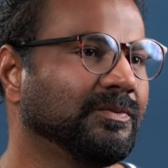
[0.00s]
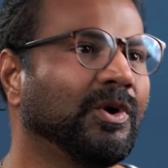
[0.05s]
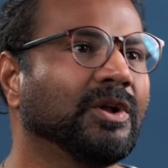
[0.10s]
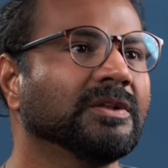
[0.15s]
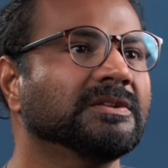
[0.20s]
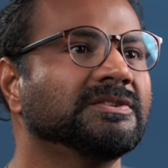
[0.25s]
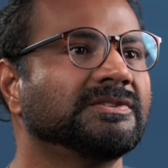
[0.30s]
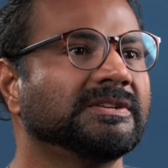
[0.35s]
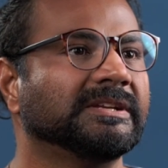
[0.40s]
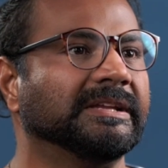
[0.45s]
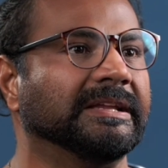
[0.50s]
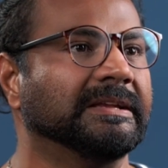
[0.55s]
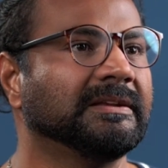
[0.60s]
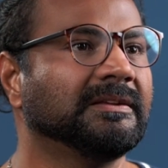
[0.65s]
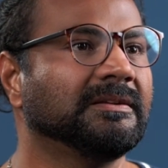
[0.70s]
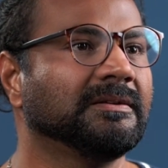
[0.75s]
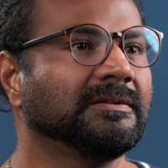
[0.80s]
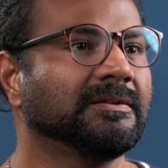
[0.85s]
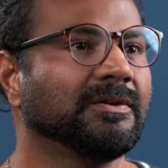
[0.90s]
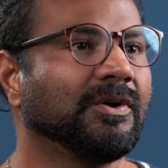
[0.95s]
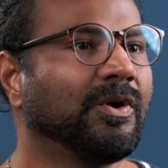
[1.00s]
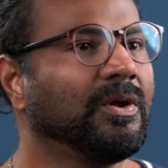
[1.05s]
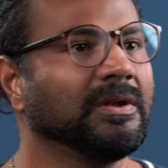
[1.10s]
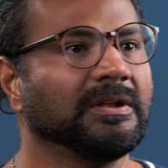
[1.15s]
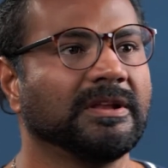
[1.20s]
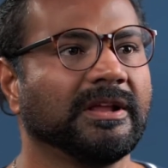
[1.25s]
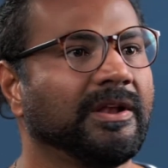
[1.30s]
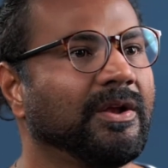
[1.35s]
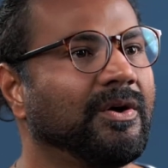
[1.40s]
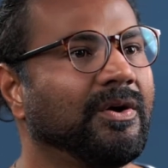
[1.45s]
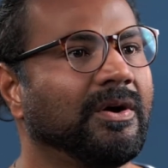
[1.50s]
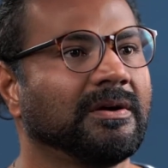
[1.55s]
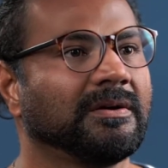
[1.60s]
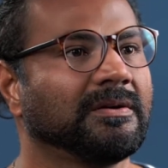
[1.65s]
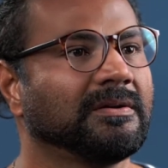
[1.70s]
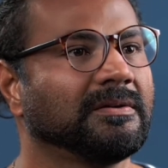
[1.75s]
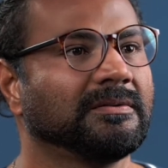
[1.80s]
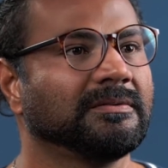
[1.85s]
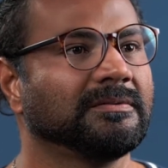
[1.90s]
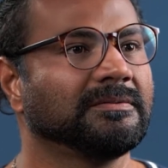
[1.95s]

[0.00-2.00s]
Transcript: Wall Street all day long